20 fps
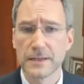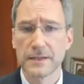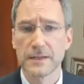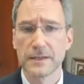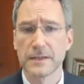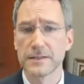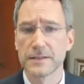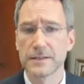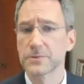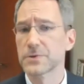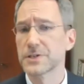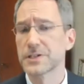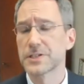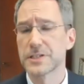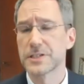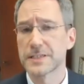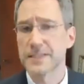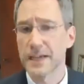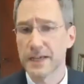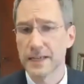in the
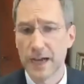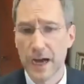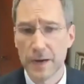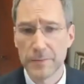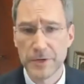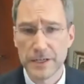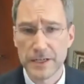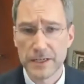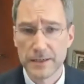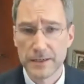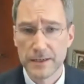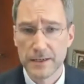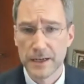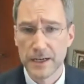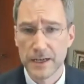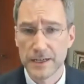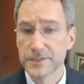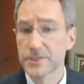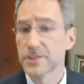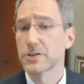region's economic
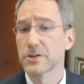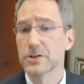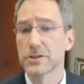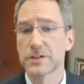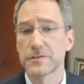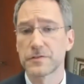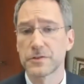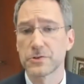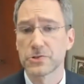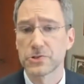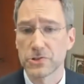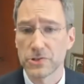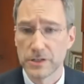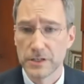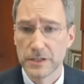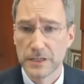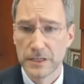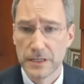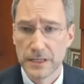and security future.